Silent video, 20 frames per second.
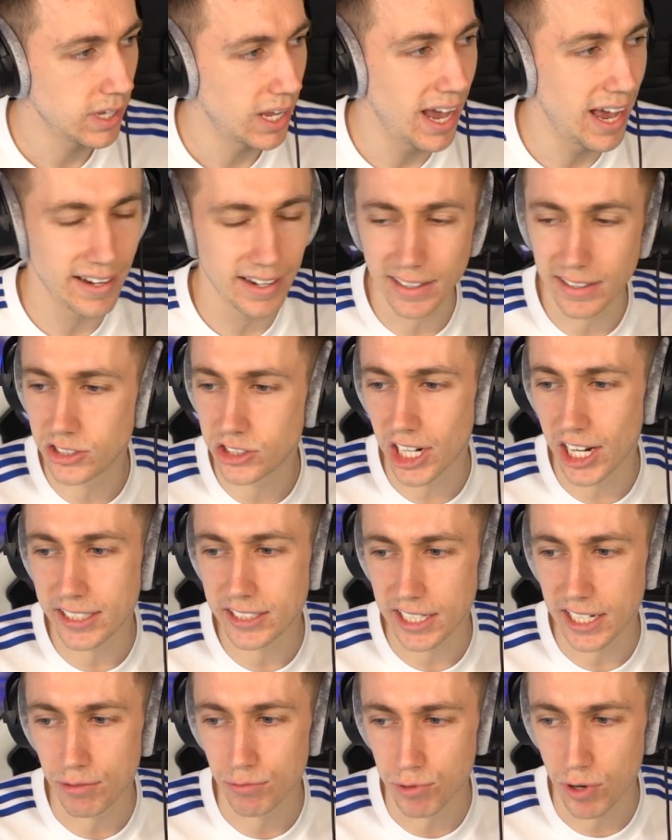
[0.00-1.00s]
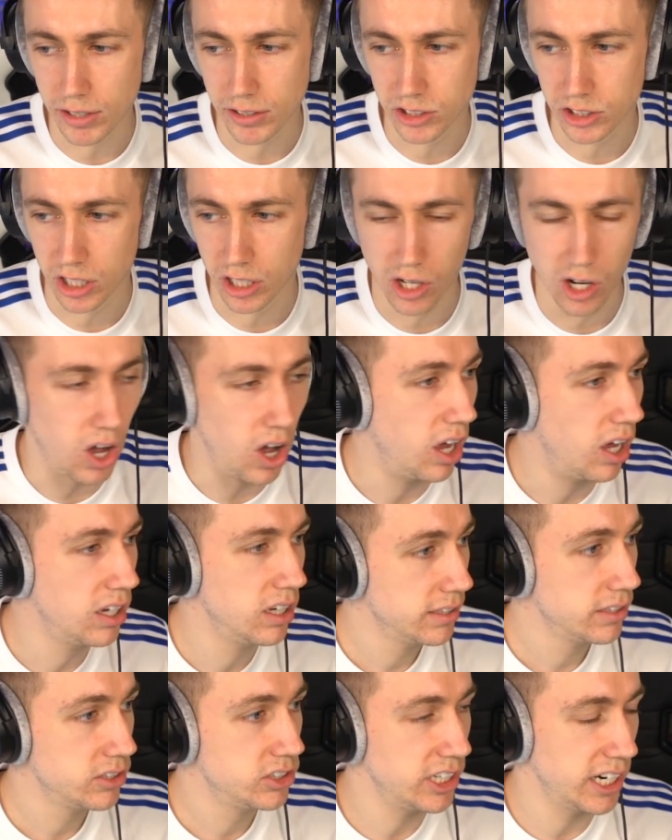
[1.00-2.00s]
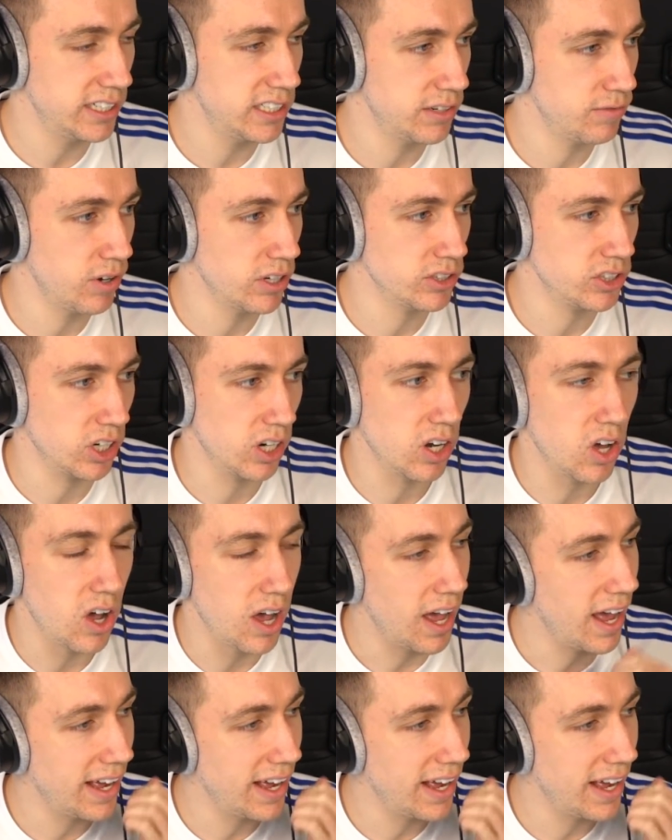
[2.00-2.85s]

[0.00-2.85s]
And then JJ runs a lot. JJ runs a lot.